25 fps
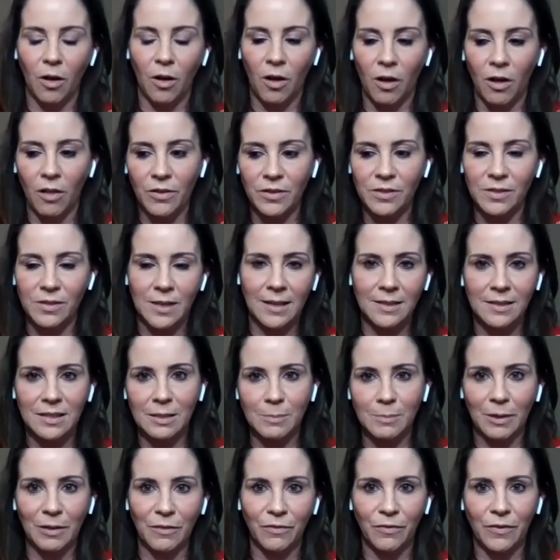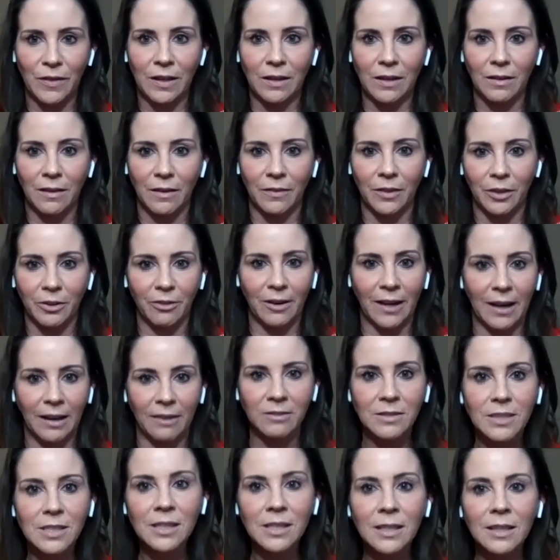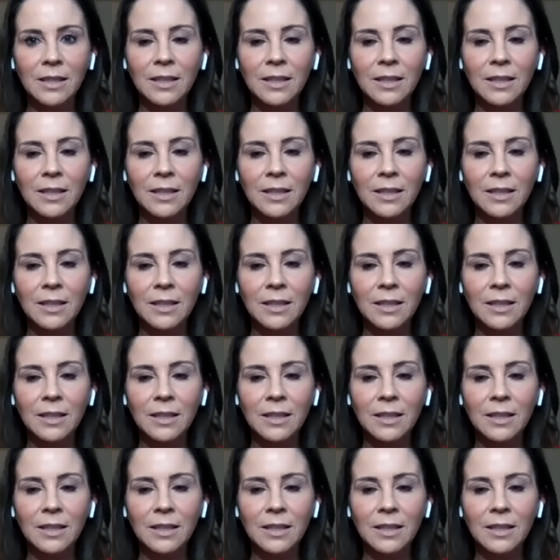all the sides to my feet on the ground